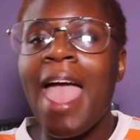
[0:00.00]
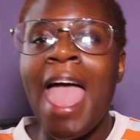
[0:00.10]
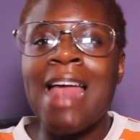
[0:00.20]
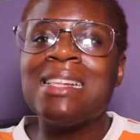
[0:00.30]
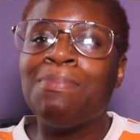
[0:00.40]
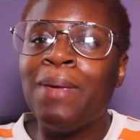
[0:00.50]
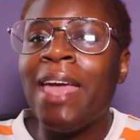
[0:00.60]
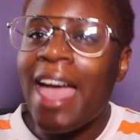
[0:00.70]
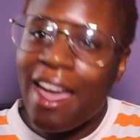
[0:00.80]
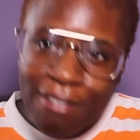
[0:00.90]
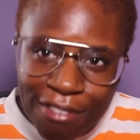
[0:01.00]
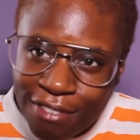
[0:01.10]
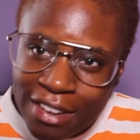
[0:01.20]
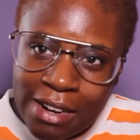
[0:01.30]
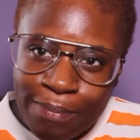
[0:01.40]
SPF.
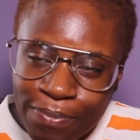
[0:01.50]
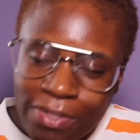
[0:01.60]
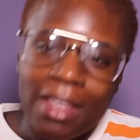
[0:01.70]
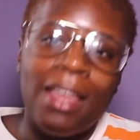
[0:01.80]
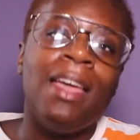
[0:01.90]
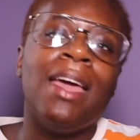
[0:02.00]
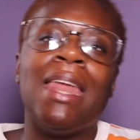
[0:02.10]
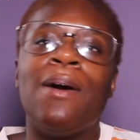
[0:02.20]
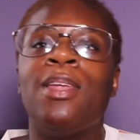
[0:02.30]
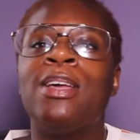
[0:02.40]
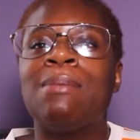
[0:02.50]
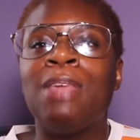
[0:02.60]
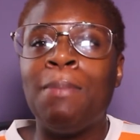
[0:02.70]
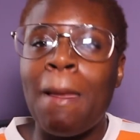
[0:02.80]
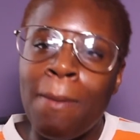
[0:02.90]
Now I know some of
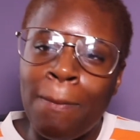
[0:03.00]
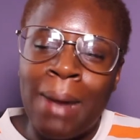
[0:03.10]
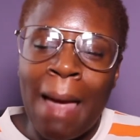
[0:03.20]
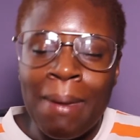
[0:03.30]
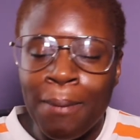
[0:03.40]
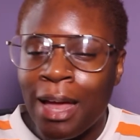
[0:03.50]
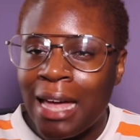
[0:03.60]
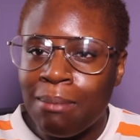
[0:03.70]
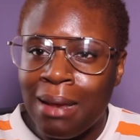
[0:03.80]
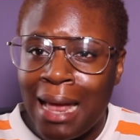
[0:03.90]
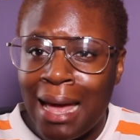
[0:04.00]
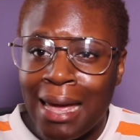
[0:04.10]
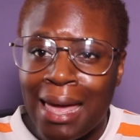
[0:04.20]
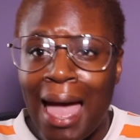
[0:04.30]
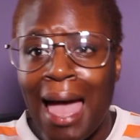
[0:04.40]
you black people are gonna be like,